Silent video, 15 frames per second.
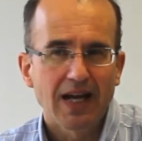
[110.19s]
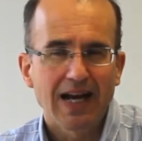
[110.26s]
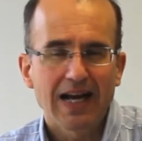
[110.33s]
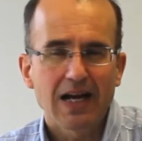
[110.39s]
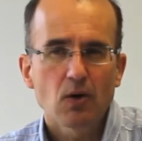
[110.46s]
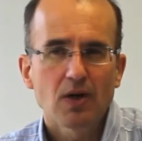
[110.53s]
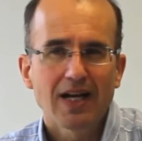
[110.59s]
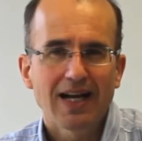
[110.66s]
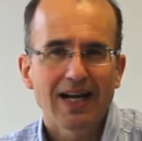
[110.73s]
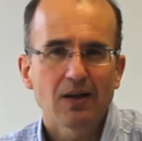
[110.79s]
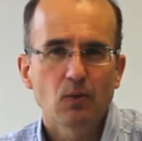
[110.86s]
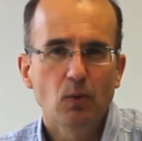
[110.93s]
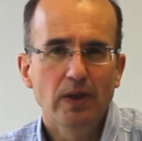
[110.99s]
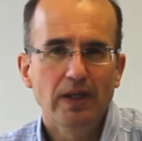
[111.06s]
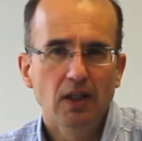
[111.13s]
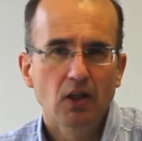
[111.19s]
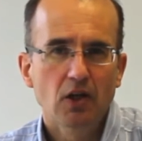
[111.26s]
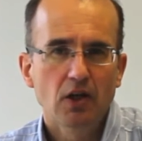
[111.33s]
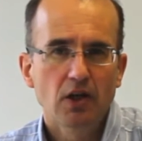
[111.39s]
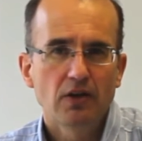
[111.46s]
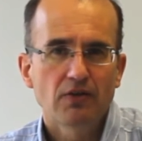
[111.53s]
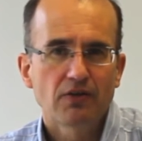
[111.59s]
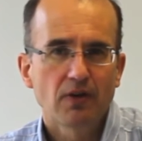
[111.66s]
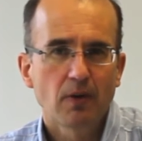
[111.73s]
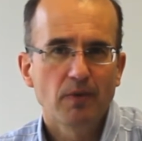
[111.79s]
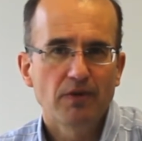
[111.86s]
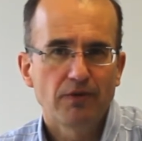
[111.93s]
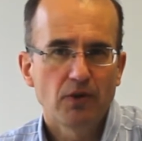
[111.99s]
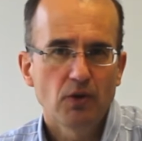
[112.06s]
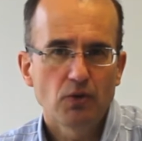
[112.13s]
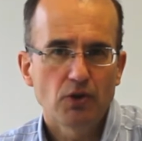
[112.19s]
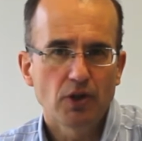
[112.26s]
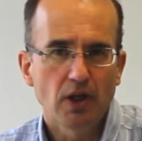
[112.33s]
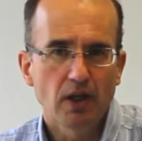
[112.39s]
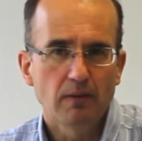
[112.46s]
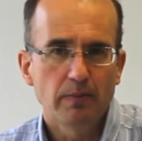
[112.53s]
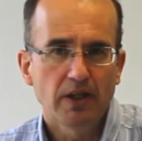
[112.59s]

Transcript: How can we learn from the future?